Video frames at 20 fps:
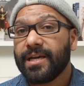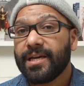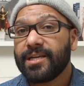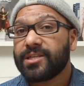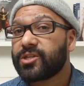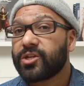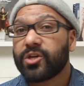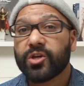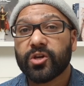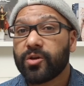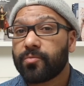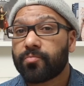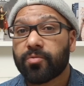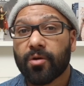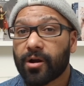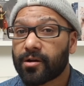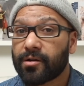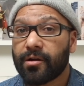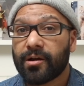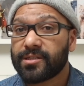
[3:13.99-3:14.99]
isn't a good
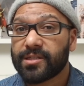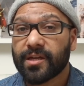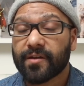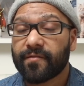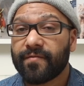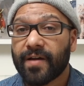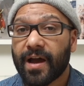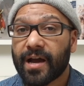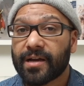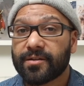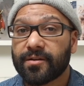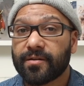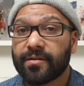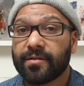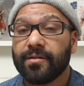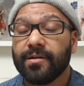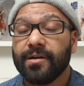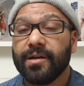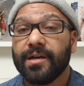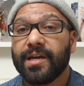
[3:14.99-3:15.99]
prognostic factor.
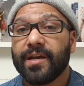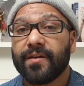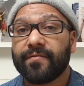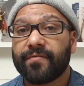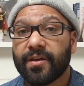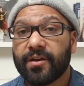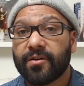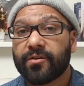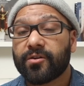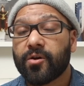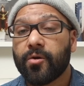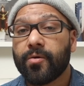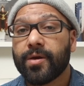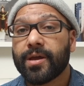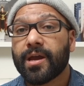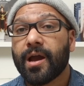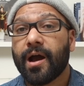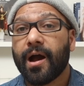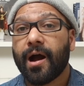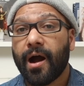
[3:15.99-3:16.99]
If they are
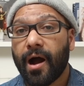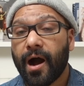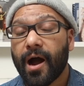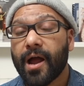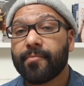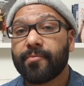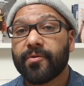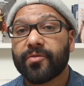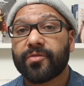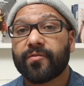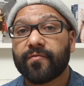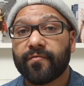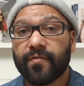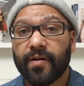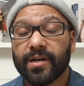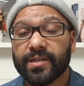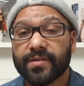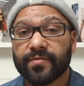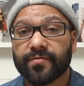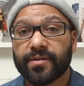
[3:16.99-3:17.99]
going high with their
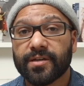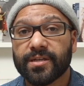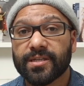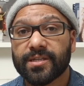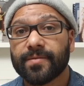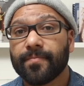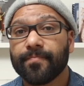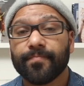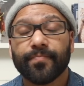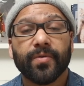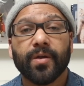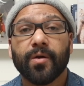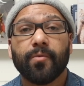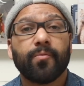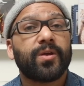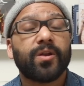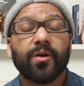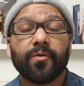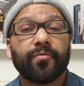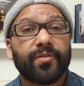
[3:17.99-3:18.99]
phosphorus,
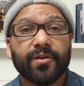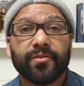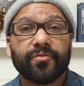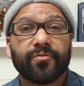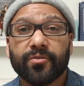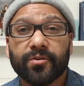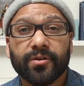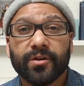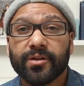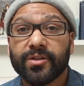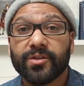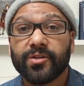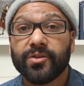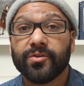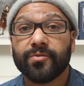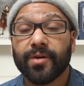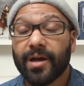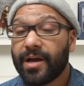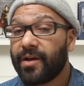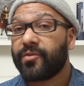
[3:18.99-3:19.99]
we don't think they're going to
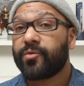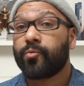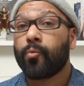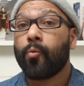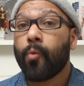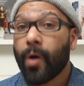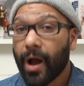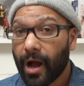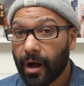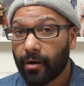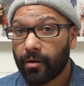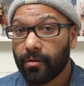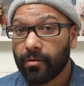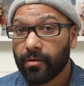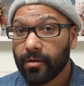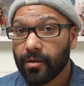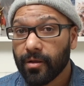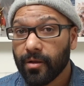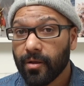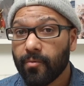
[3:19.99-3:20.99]
do as
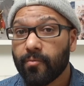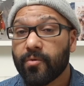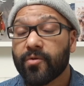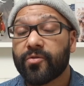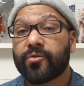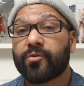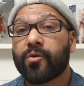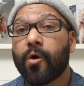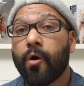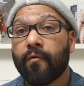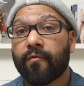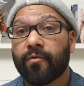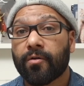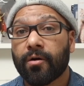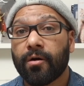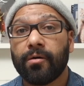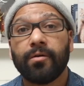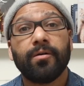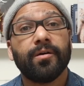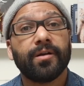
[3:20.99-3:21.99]
well with their
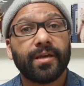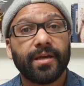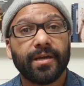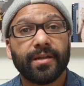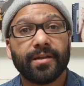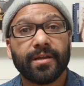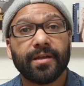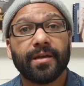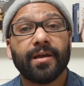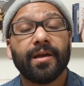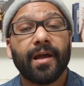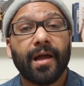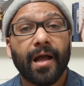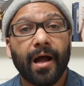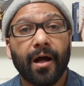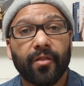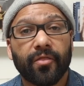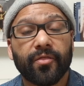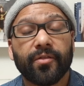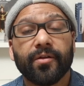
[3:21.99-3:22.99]
overall kidney
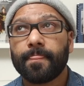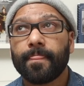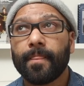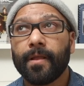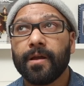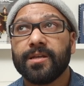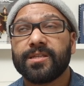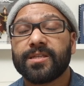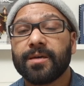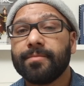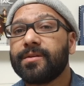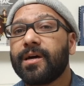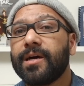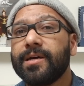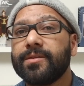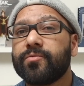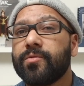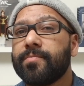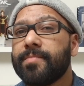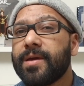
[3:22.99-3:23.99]
health.
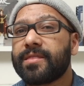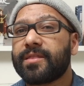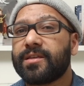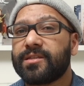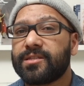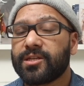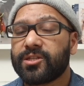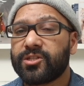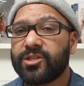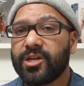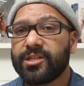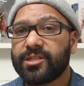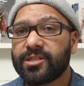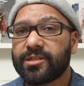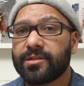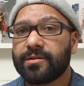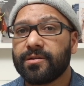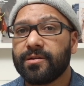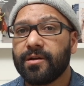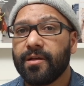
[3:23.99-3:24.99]
Sometimes we make the
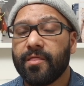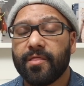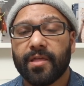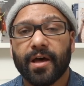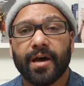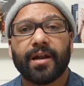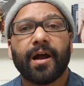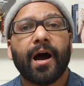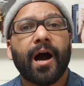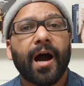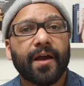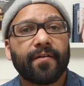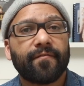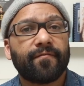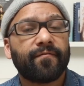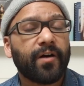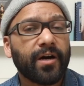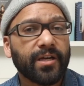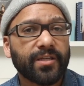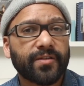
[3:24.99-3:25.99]
suggestion that high
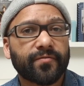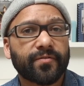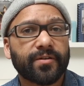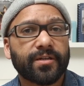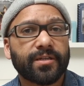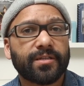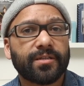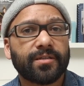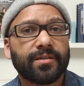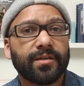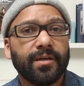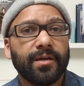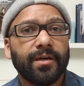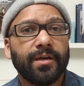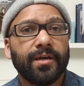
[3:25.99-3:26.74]
phosphorus